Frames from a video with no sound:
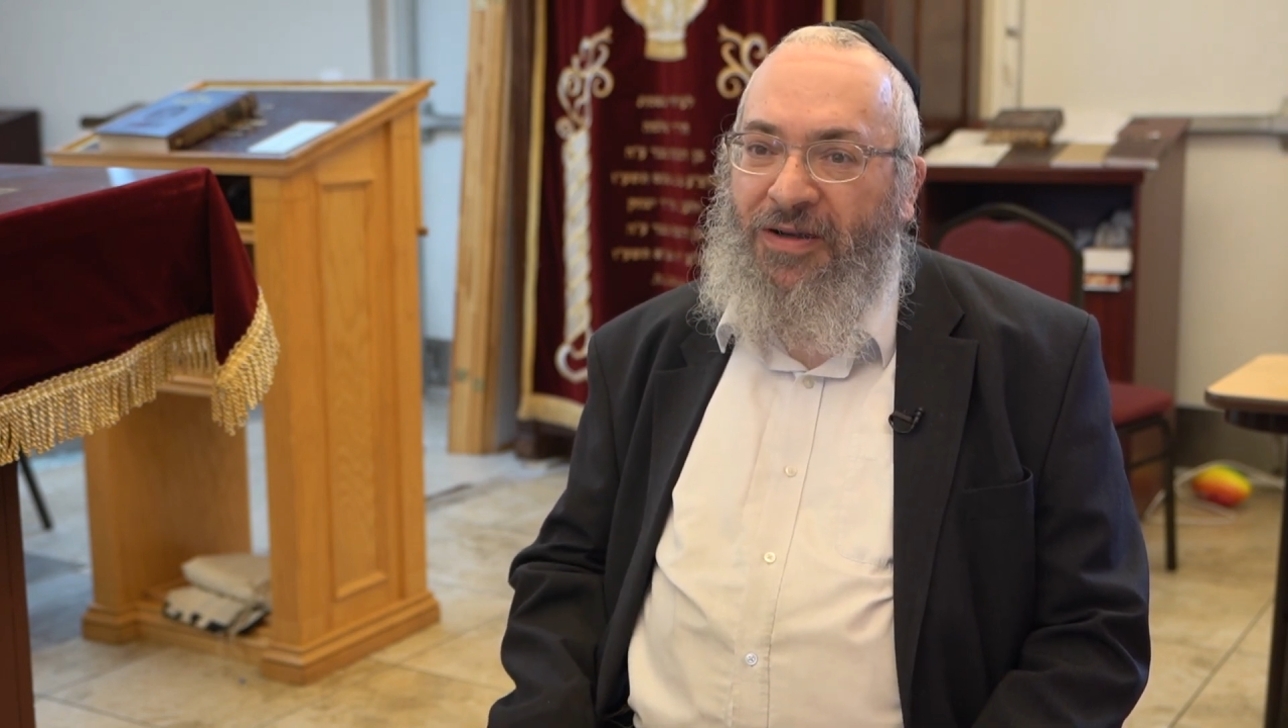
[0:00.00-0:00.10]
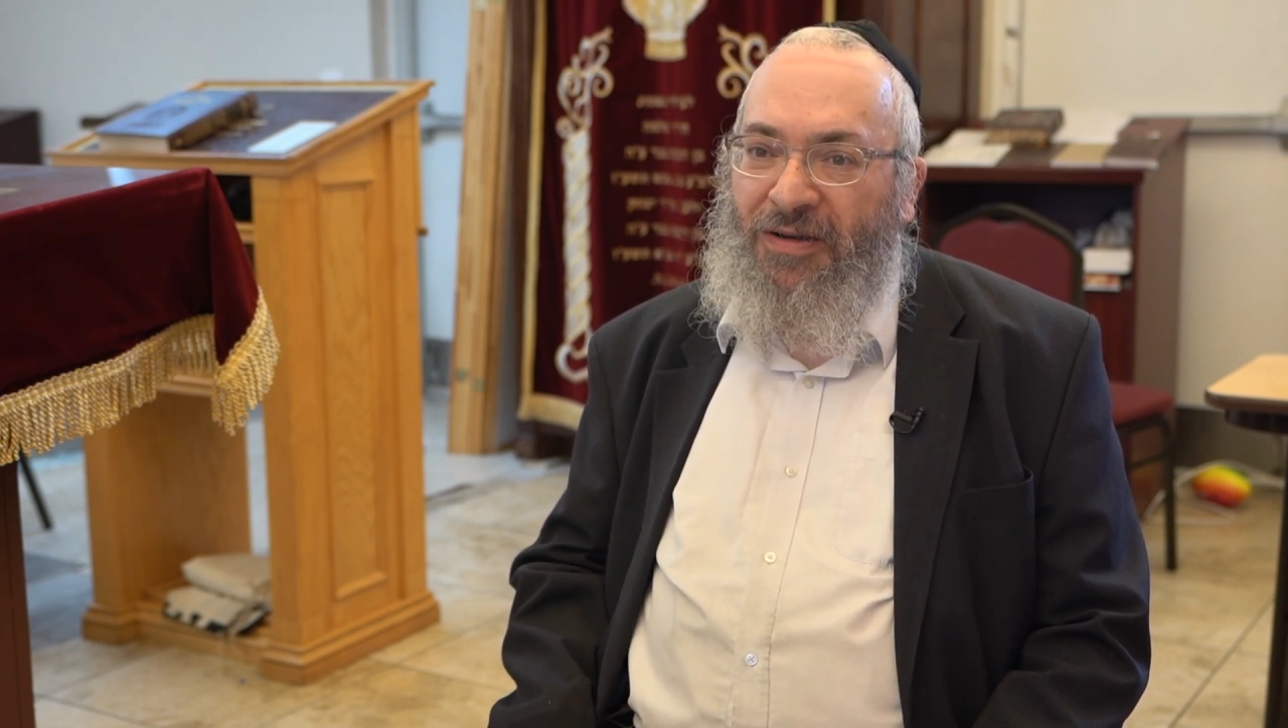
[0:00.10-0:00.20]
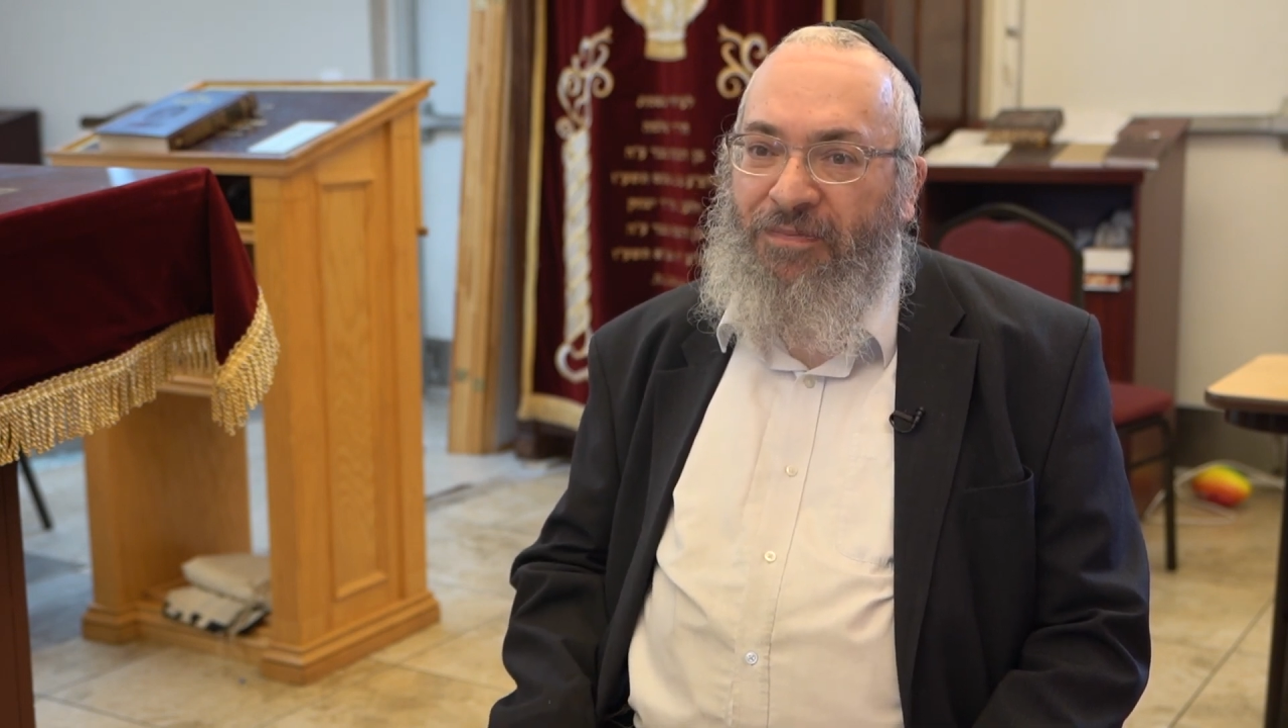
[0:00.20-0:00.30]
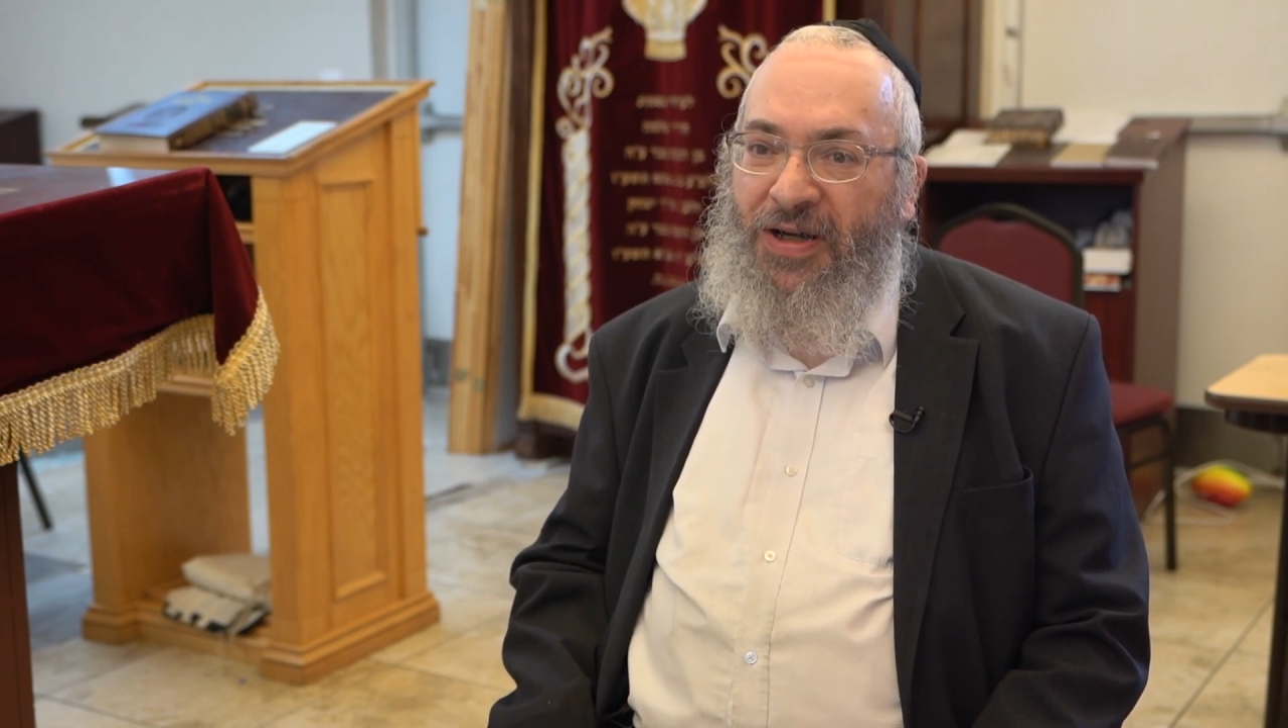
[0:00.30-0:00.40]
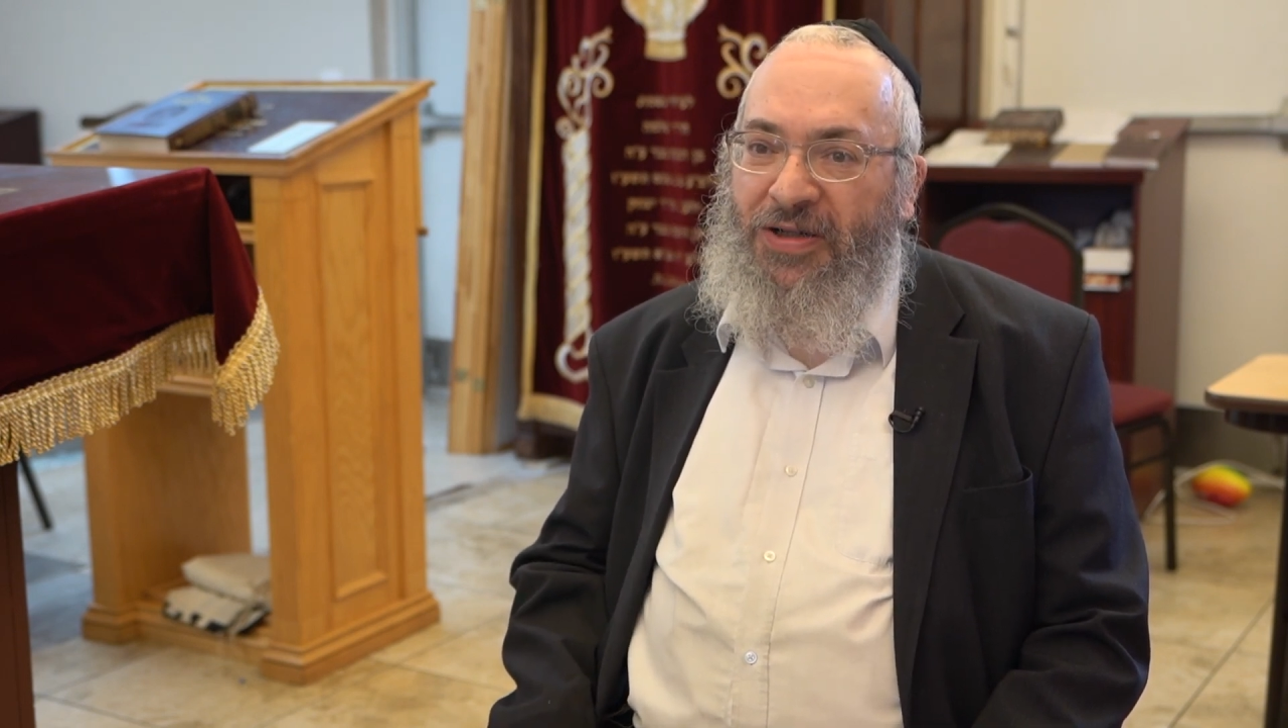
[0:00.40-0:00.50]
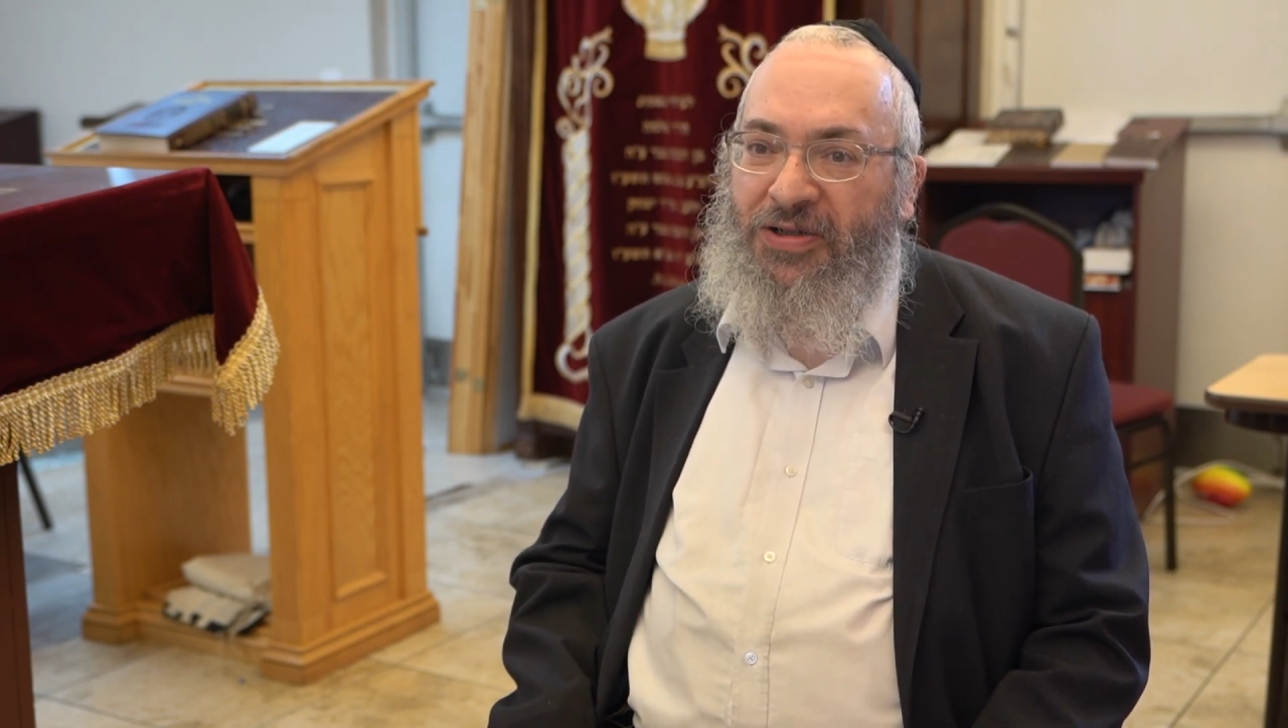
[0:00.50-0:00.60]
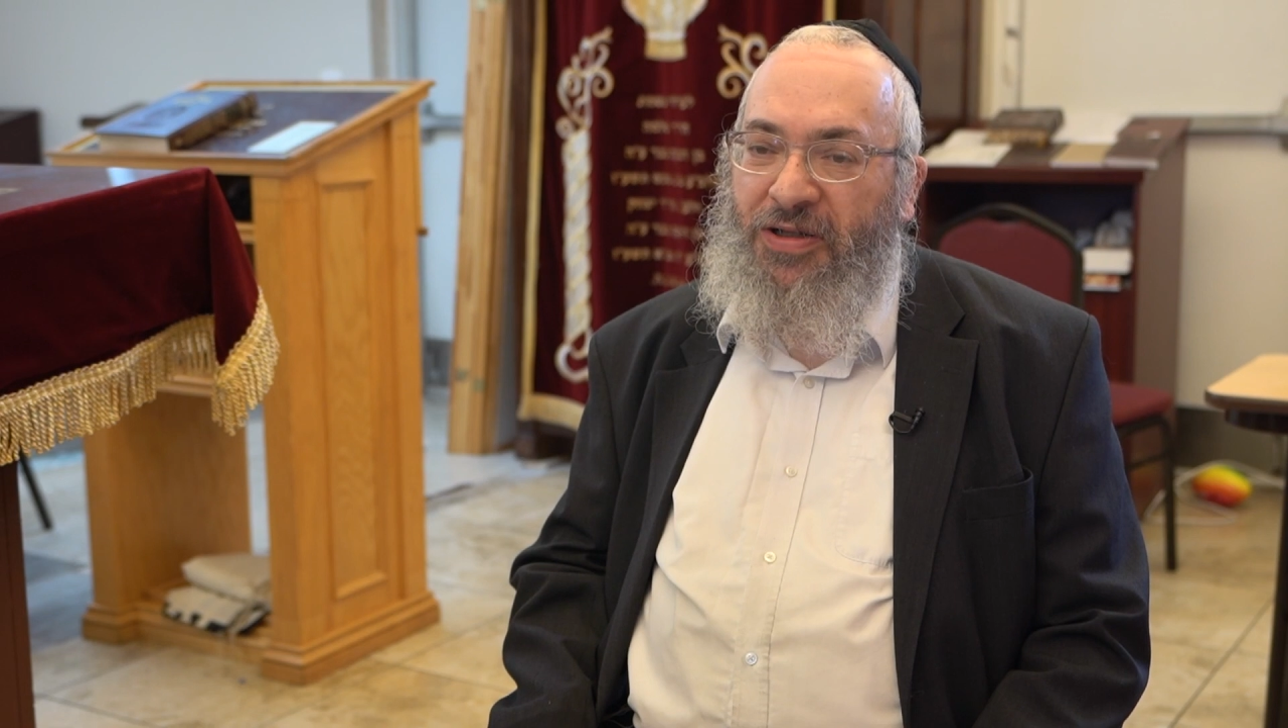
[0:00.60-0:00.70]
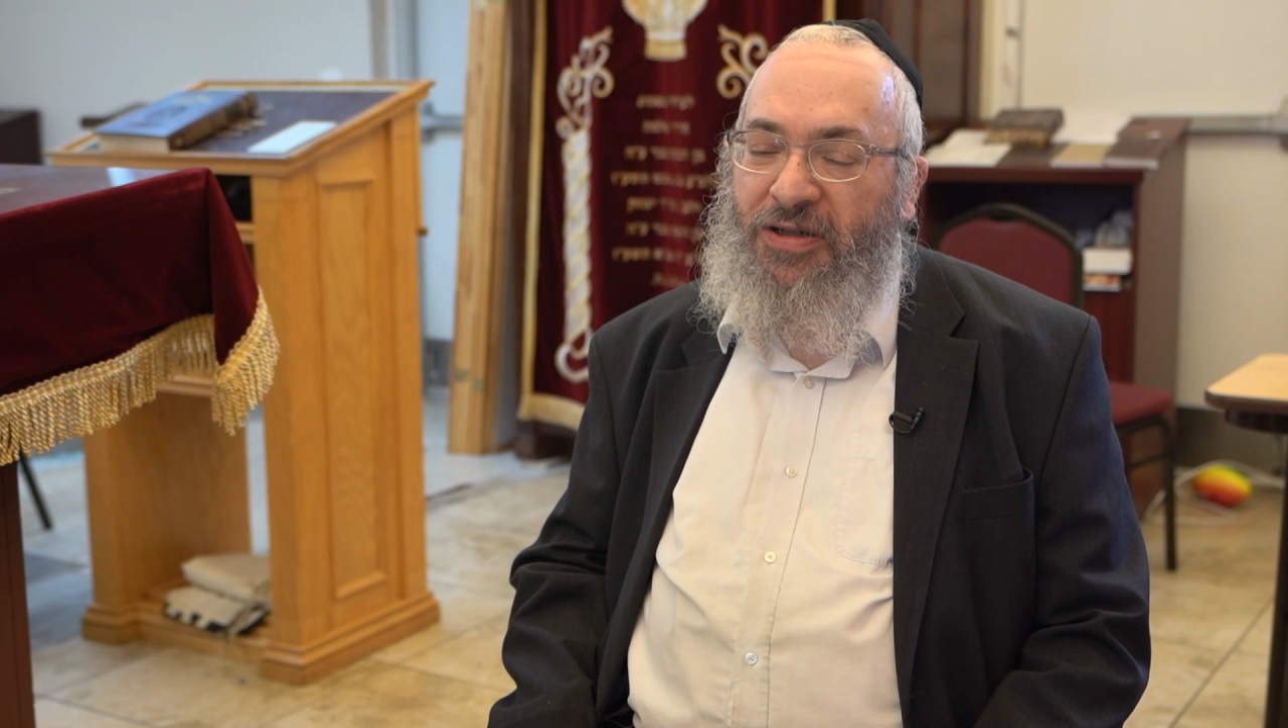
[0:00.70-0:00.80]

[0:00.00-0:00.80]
compared to the